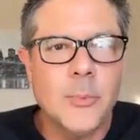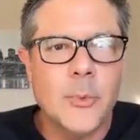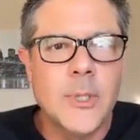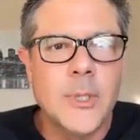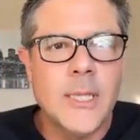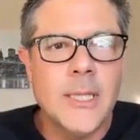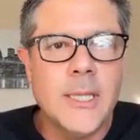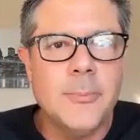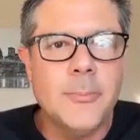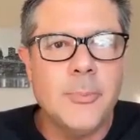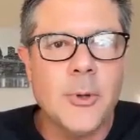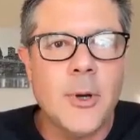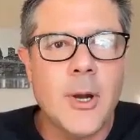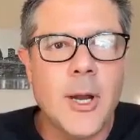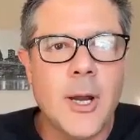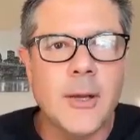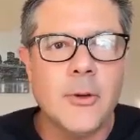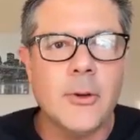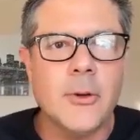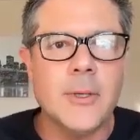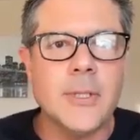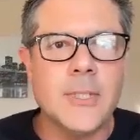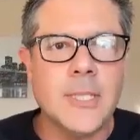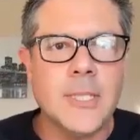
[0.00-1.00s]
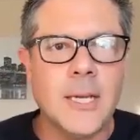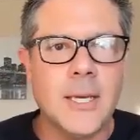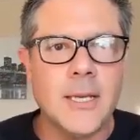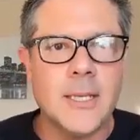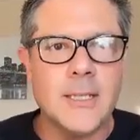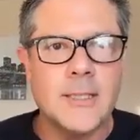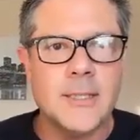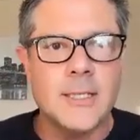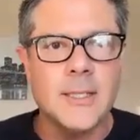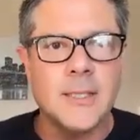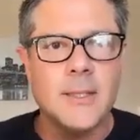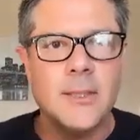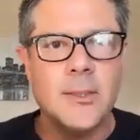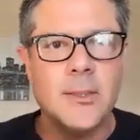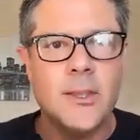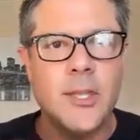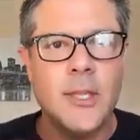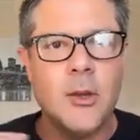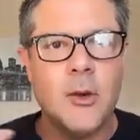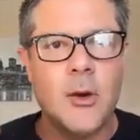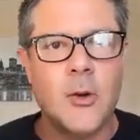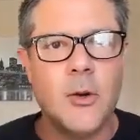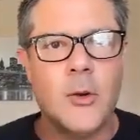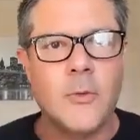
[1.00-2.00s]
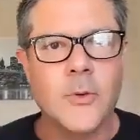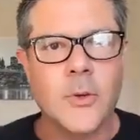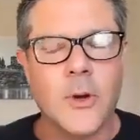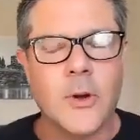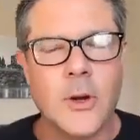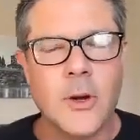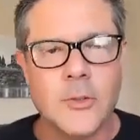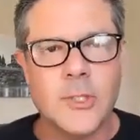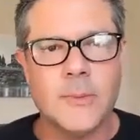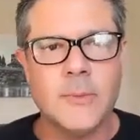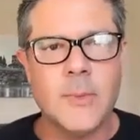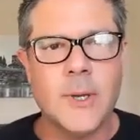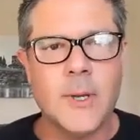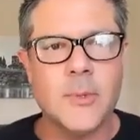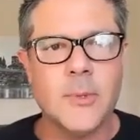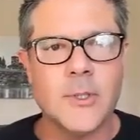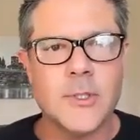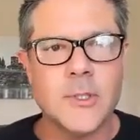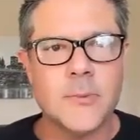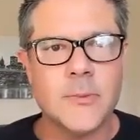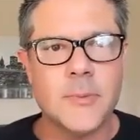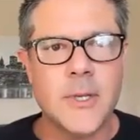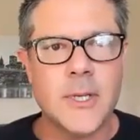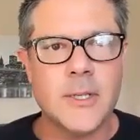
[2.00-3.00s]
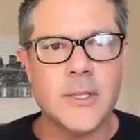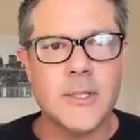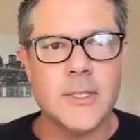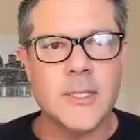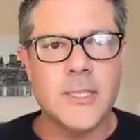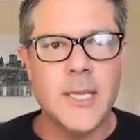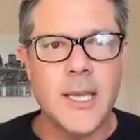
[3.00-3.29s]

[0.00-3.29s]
Really prioritizing the overarching member experience.